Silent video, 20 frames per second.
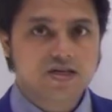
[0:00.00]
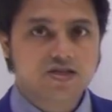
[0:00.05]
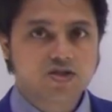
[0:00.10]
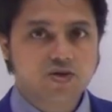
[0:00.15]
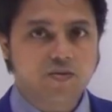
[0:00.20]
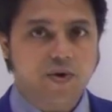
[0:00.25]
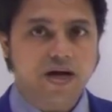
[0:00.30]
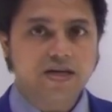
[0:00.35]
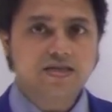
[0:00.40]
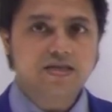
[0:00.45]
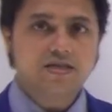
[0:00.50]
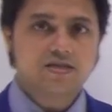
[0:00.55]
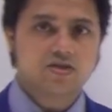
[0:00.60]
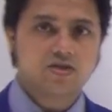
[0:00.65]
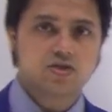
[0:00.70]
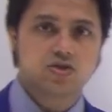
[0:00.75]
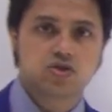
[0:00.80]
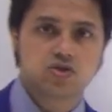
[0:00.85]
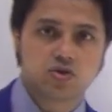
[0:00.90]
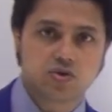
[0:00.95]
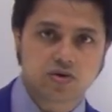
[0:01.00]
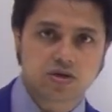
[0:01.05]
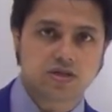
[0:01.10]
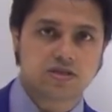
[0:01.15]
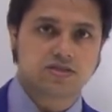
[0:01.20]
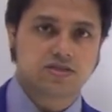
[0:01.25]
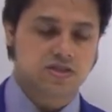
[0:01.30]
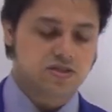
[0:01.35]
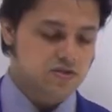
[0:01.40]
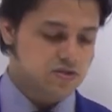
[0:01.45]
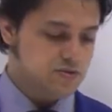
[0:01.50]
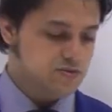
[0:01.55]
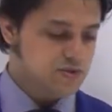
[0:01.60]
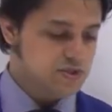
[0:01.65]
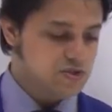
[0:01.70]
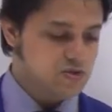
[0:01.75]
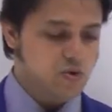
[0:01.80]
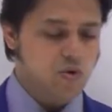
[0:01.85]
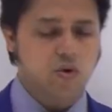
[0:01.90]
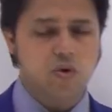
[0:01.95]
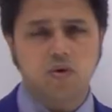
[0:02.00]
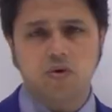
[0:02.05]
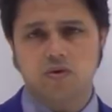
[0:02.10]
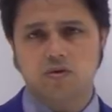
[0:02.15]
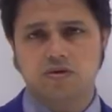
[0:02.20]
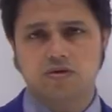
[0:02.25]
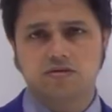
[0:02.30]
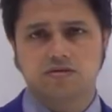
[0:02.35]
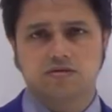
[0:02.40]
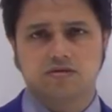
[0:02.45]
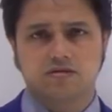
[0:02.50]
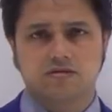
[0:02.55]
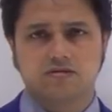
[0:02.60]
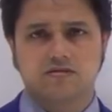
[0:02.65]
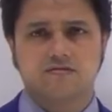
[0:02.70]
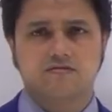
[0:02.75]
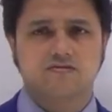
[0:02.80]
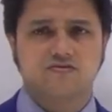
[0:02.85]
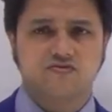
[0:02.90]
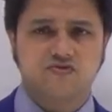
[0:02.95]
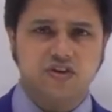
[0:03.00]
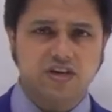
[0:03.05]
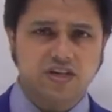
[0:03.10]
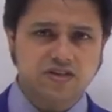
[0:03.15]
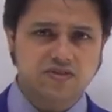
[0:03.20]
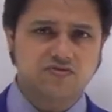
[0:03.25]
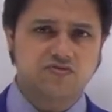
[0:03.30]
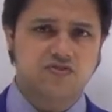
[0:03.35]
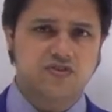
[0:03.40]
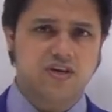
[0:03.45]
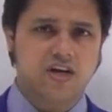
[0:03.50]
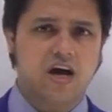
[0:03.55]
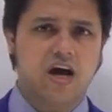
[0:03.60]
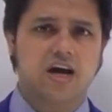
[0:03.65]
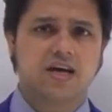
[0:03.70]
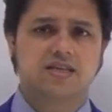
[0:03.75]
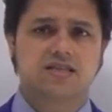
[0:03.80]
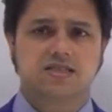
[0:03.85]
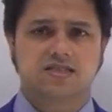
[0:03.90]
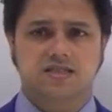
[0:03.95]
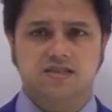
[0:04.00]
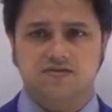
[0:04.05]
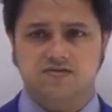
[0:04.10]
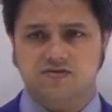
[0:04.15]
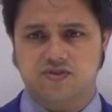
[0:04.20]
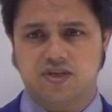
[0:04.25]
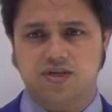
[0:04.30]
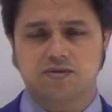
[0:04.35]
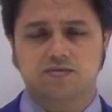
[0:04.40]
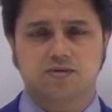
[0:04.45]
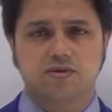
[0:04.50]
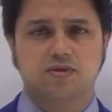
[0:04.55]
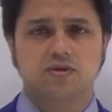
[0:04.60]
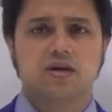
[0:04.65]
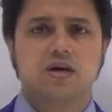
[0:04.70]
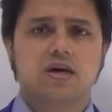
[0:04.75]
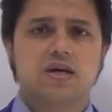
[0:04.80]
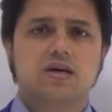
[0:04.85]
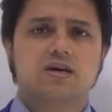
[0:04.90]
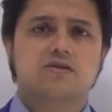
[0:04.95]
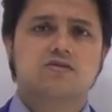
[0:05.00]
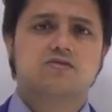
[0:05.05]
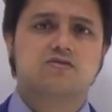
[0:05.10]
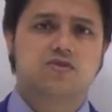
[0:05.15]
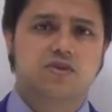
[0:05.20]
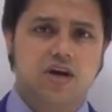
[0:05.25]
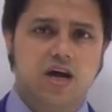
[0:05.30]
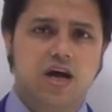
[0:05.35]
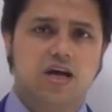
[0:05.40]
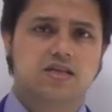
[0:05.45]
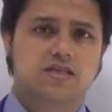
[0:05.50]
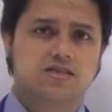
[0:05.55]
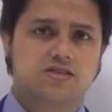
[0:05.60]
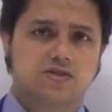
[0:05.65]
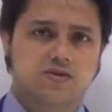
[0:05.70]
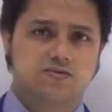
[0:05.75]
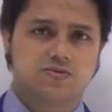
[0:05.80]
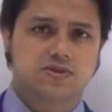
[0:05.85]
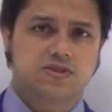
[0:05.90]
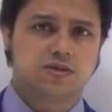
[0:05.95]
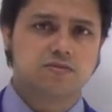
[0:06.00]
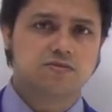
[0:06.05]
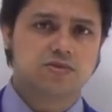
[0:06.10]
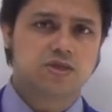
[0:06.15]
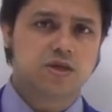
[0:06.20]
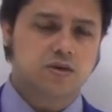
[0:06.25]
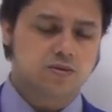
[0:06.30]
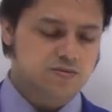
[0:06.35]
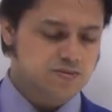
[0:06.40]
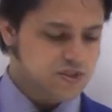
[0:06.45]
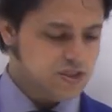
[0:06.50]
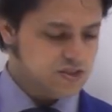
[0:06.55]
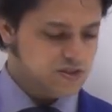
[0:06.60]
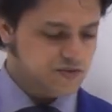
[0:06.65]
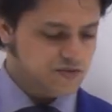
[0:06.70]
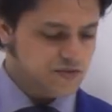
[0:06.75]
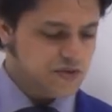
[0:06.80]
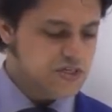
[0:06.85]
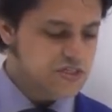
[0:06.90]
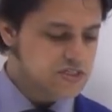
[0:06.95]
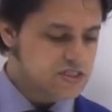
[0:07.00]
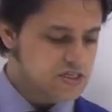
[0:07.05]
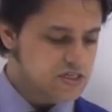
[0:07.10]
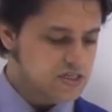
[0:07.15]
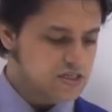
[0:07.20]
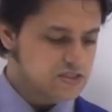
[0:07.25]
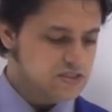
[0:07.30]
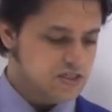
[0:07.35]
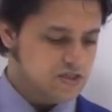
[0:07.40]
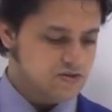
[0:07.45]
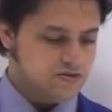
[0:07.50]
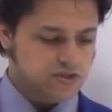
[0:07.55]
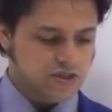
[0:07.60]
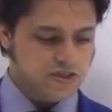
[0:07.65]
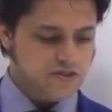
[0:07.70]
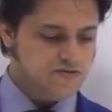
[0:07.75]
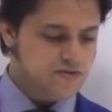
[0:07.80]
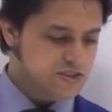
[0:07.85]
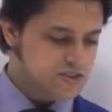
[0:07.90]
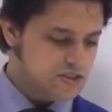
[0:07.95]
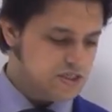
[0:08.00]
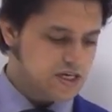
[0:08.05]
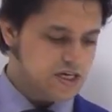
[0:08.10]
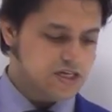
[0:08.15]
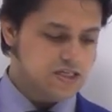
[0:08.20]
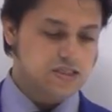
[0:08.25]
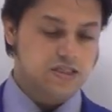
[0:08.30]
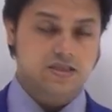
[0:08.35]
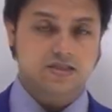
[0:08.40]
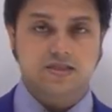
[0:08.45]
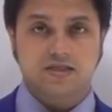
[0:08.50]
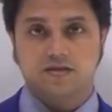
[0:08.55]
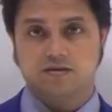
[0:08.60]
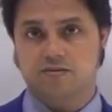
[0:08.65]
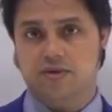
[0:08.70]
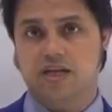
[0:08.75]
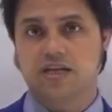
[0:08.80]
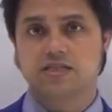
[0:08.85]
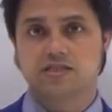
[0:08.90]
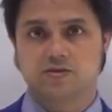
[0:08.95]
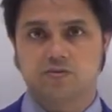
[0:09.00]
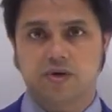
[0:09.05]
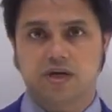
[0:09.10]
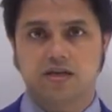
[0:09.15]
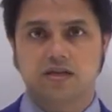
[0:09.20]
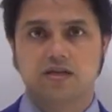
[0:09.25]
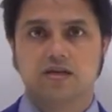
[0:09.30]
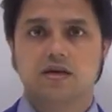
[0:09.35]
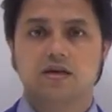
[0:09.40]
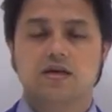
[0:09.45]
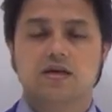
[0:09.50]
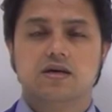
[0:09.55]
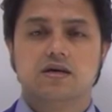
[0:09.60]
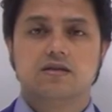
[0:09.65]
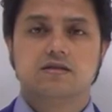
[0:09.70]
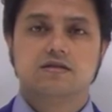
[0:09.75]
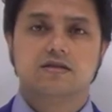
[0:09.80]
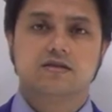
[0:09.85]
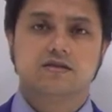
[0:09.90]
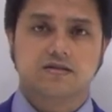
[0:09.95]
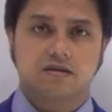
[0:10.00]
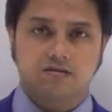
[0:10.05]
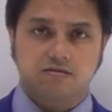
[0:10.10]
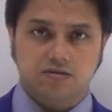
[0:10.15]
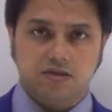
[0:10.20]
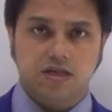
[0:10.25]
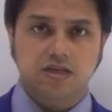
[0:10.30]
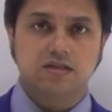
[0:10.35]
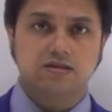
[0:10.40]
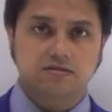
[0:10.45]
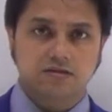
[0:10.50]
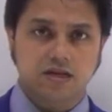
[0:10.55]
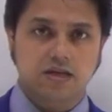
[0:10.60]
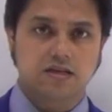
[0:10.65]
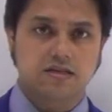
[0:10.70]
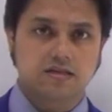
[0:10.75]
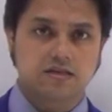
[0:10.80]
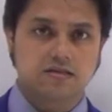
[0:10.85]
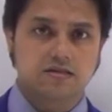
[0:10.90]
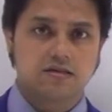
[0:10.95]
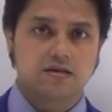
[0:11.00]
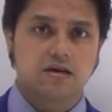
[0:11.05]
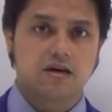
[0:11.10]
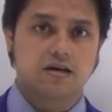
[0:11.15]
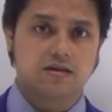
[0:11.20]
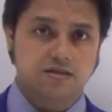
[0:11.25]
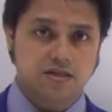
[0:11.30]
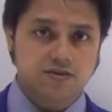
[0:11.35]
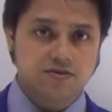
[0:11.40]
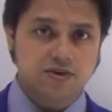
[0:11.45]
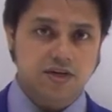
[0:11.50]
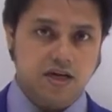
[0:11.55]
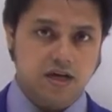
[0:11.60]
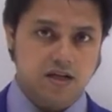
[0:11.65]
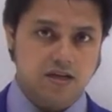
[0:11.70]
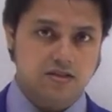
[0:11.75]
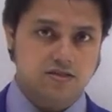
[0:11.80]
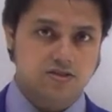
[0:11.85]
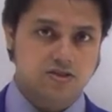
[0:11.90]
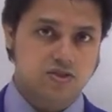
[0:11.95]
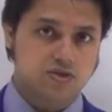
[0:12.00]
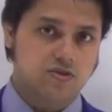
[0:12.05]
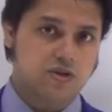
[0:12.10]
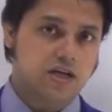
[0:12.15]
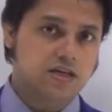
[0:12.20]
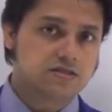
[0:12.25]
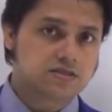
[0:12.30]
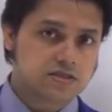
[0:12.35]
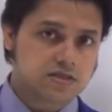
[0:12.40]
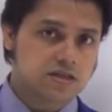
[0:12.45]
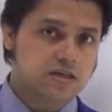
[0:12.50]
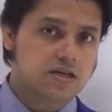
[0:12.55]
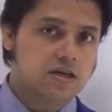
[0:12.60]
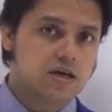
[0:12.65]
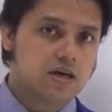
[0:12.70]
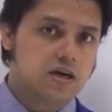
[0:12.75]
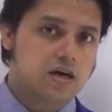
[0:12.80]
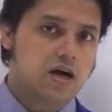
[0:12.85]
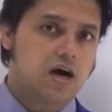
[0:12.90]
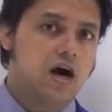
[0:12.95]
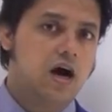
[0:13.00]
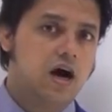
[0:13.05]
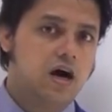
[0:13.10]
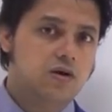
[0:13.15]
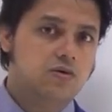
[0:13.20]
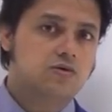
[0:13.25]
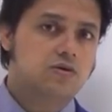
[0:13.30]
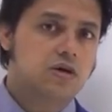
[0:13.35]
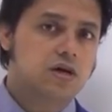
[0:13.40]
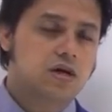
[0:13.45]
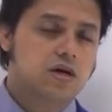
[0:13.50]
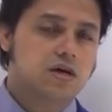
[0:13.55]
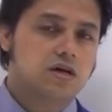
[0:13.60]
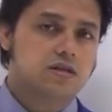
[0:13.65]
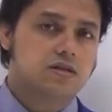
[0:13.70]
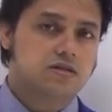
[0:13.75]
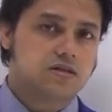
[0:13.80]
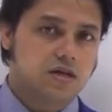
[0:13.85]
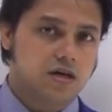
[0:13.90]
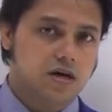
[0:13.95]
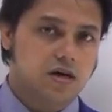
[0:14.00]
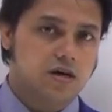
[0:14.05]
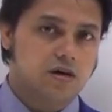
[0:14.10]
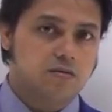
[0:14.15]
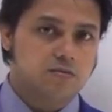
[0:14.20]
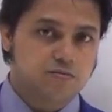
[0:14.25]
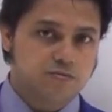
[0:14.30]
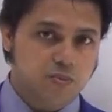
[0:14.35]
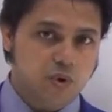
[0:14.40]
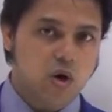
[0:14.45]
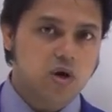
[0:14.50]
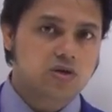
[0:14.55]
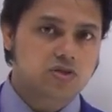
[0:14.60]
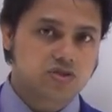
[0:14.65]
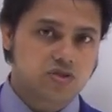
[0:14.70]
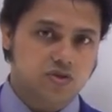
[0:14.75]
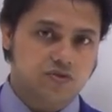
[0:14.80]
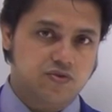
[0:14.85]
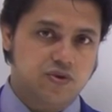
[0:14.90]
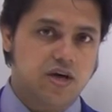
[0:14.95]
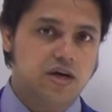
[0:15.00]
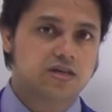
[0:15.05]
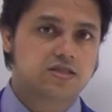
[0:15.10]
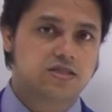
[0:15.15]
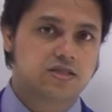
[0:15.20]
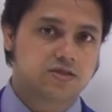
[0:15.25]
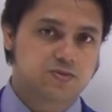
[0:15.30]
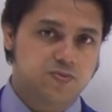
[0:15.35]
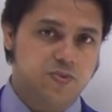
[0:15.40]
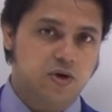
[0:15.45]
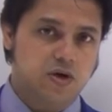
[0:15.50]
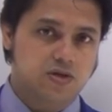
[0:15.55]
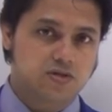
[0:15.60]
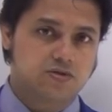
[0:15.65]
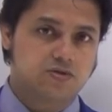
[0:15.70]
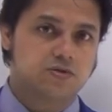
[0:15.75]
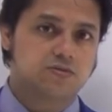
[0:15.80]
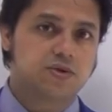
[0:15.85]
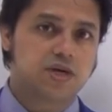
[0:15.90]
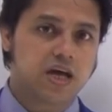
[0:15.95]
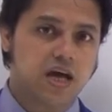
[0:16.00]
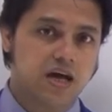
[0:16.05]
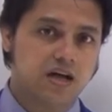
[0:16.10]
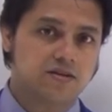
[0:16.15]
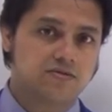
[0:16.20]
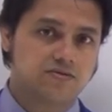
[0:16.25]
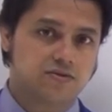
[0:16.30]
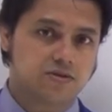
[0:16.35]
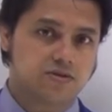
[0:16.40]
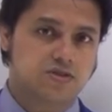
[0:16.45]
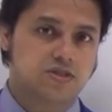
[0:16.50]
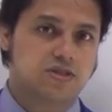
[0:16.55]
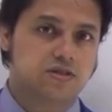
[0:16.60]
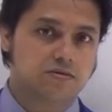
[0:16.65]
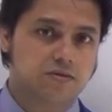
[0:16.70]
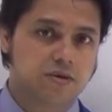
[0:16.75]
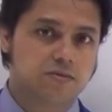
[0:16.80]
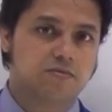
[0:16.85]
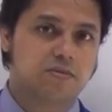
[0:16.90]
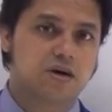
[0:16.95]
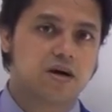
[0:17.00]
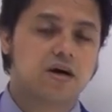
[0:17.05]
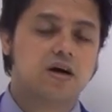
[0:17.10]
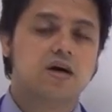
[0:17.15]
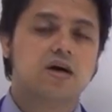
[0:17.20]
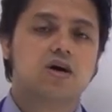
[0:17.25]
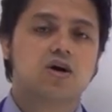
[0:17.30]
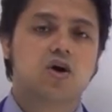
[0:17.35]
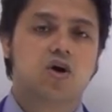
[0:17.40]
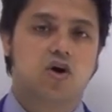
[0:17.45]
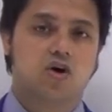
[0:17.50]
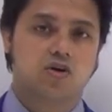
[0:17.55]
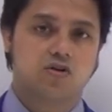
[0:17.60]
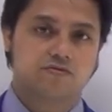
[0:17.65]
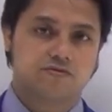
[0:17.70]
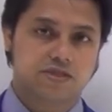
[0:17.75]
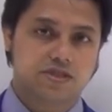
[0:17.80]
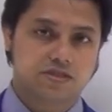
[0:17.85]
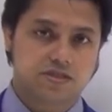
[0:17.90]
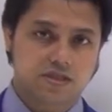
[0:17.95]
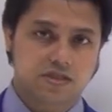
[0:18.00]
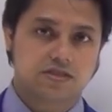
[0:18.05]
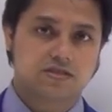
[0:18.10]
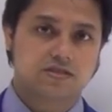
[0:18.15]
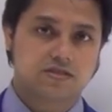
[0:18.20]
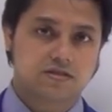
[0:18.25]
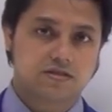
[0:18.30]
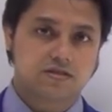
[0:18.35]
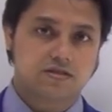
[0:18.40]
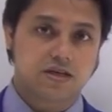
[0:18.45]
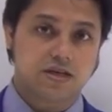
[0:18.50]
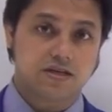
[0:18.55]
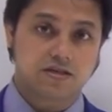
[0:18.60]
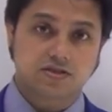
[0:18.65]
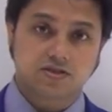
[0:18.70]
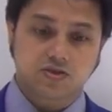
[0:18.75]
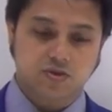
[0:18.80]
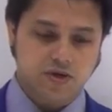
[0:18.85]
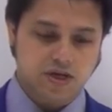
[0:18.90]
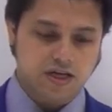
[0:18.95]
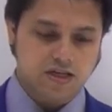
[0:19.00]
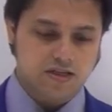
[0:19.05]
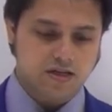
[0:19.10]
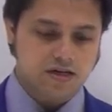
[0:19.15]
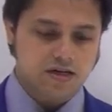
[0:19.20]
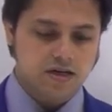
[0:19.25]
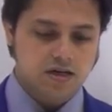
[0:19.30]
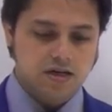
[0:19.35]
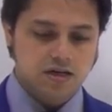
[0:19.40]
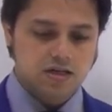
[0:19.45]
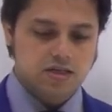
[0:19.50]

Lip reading: So my dear, so Sjogren syndrome is all very varieties and variable varieties of symptoms and the features and the investigations and management. These are really, really difficult. So let's see how the box of SS box will be helpful to remember all of these things together.